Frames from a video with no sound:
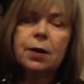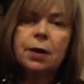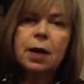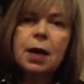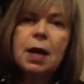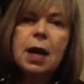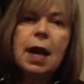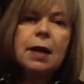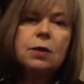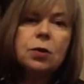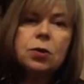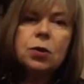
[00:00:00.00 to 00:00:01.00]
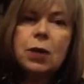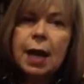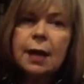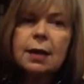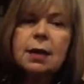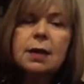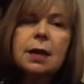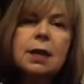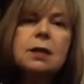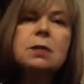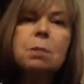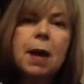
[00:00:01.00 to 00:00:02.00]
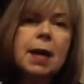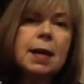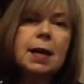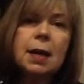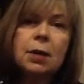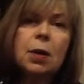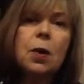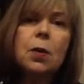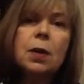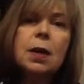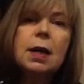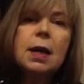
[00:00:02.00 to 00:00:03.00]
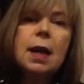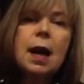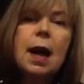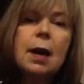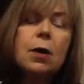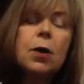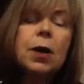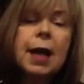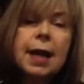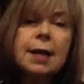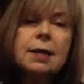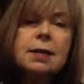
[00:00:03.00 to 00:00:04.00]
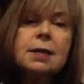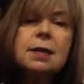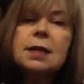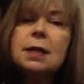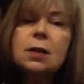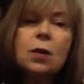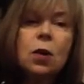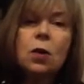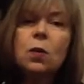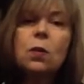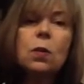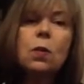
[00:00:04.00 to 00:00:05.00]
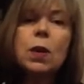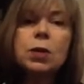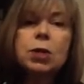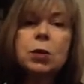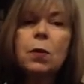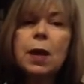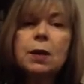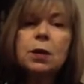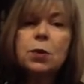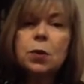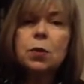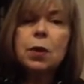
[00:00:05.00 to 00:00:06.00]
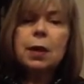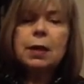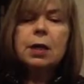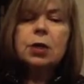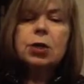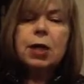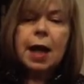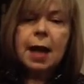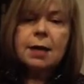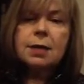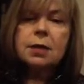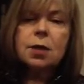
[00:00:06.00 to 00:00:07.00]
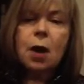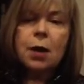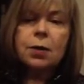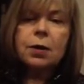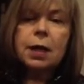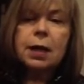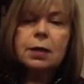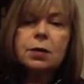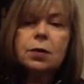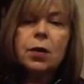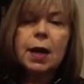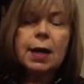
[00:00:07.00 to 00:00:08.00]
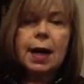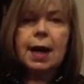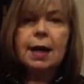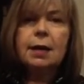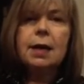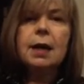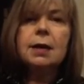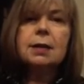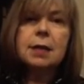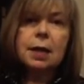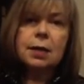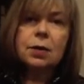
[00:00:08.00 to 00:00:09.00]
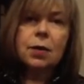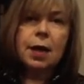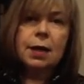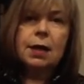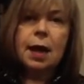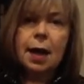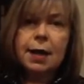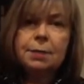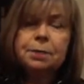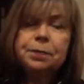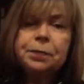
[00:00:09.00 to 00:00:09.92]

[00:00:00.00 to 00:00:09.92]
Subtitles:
her. And Tuyette is my hero. Her kids didn't know what she went through. She has a daughter in grade 8 and a son in grade 9.